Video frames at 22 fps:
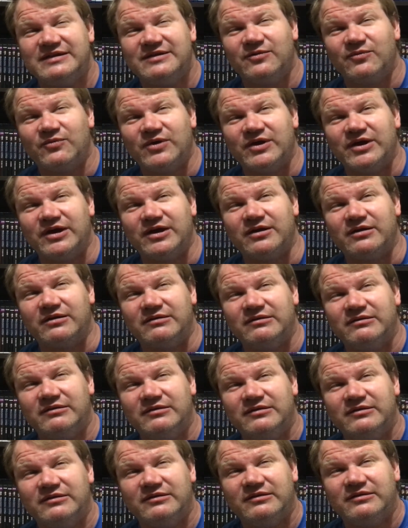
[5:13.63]
Well,
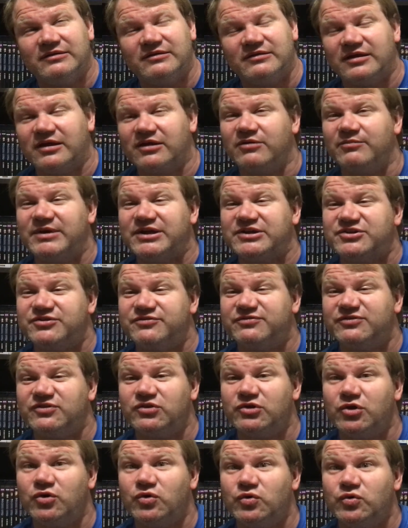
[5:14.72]
that'll make you feel
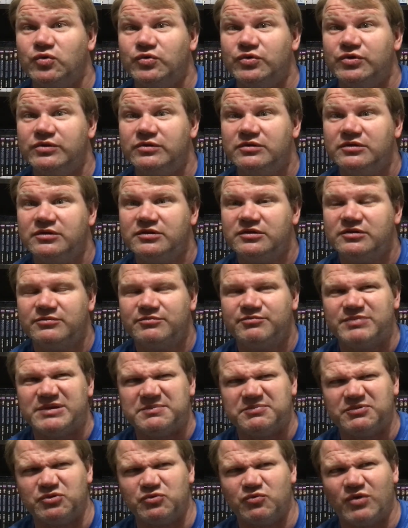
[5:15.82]
old.
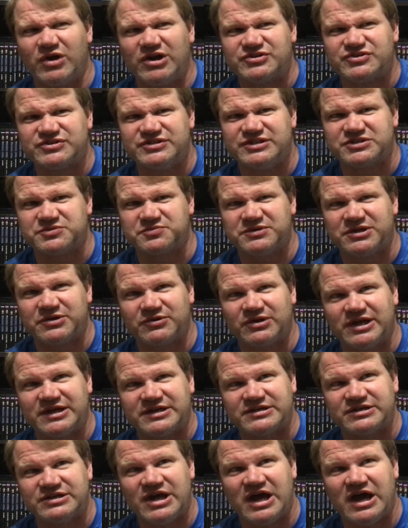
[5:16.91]
People who watched this when they were
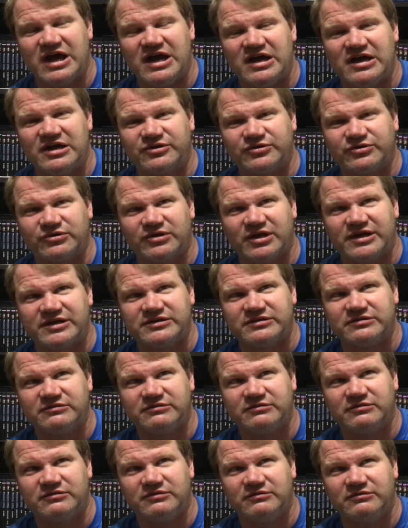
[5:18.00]
like 9 are like
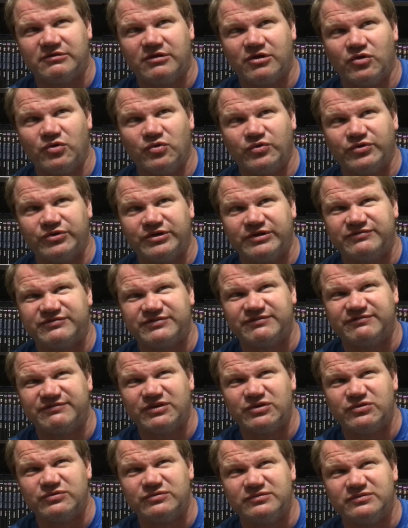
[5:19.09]
old enough to
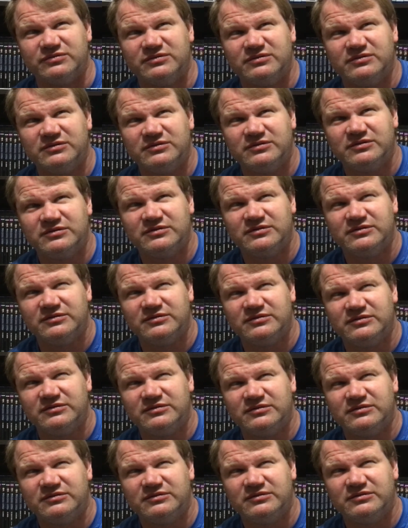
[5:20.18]
vote.
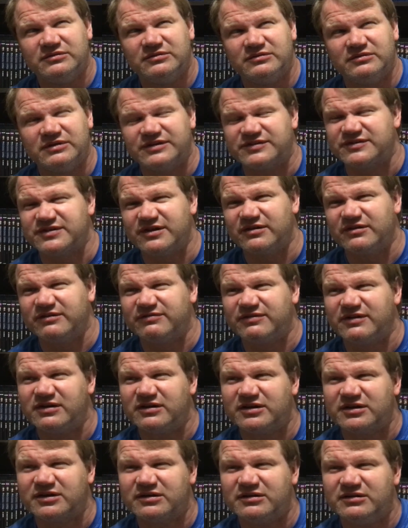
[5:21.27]
That's terrifying.